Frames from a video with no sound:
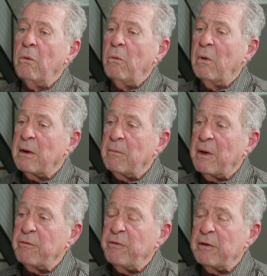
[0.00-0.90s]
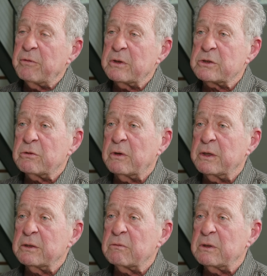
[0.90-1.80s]
One of my favorite
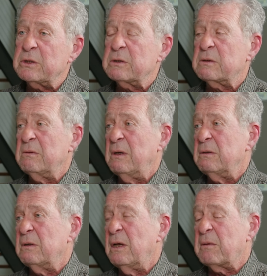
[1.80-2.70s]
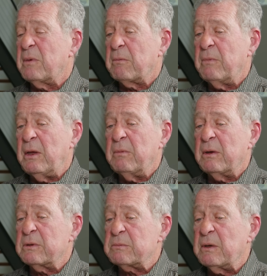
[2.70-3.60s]
stories, which is not about me, but
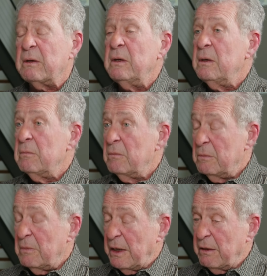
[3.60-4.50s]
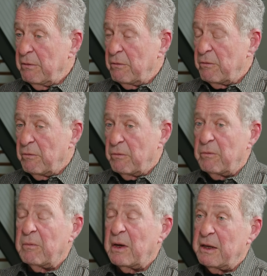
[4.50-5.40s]
it was about my
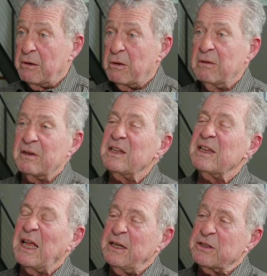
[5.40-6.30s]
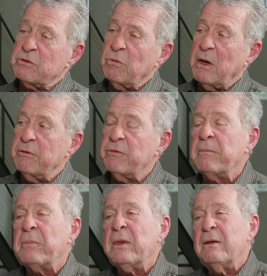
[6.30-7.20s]
latest wife,
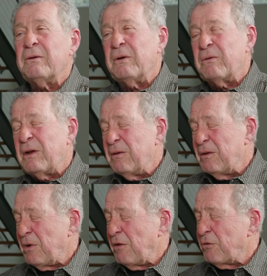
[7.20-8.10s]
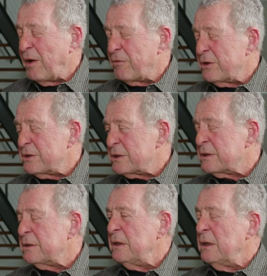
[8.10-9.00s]
who above referenced.
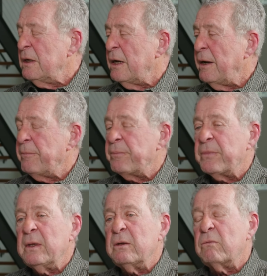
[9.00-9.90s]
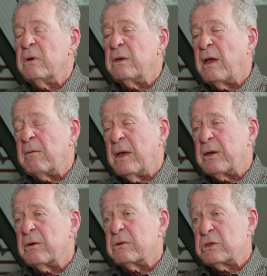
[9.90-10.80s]
When I met
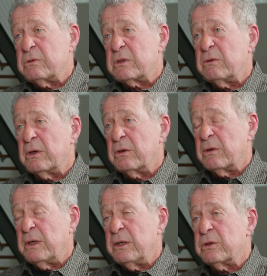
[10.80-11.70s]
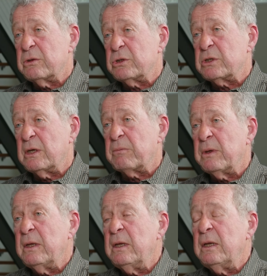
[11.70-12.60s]
her, she was doing her internship
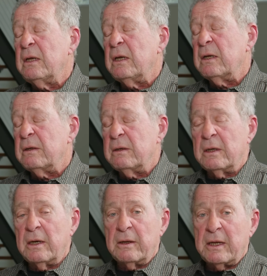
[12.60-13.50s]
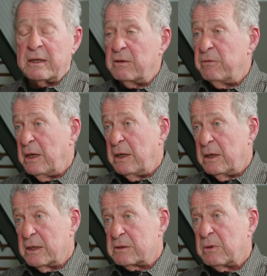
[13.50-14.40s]
and at the VA
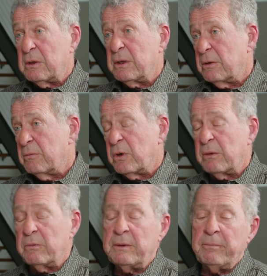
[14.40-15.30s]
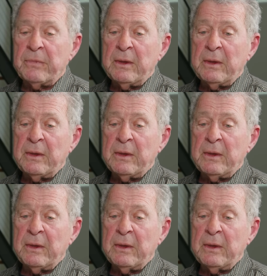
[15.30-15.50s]
hospital here in Brentwood.